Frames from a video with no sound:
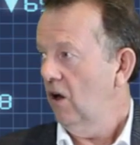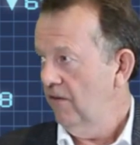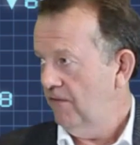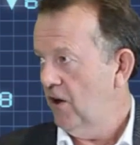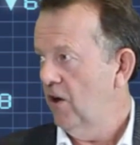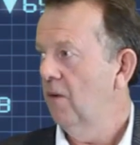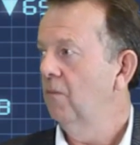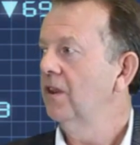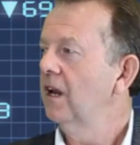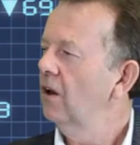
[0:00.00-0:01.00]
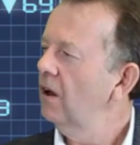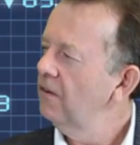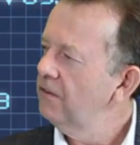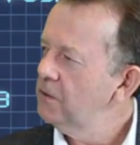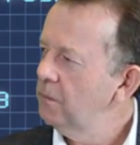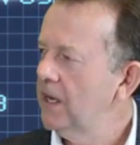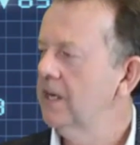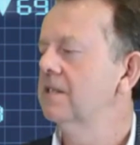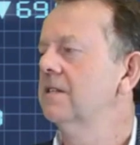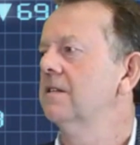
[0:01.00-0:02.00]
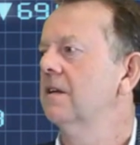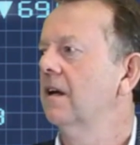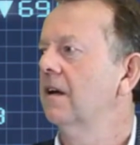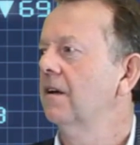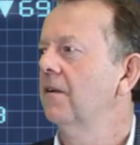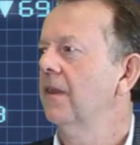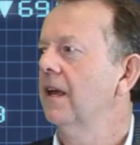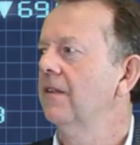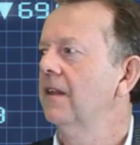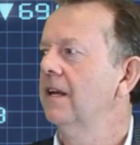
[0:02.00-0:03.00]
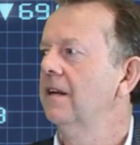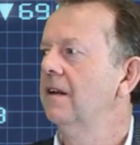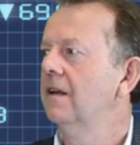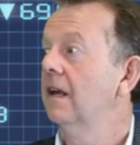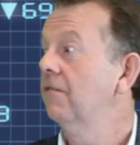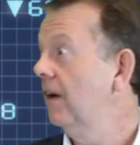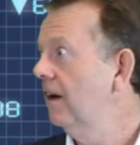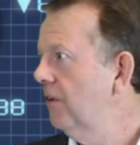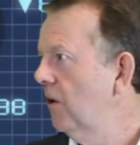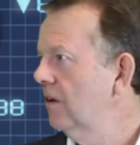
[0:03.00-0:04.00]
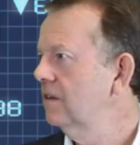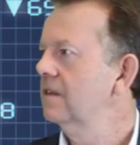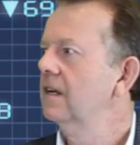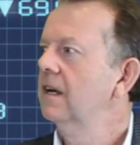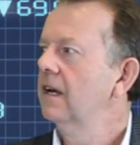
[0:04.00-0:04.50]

on a farm with a lot of space and 5 dogs,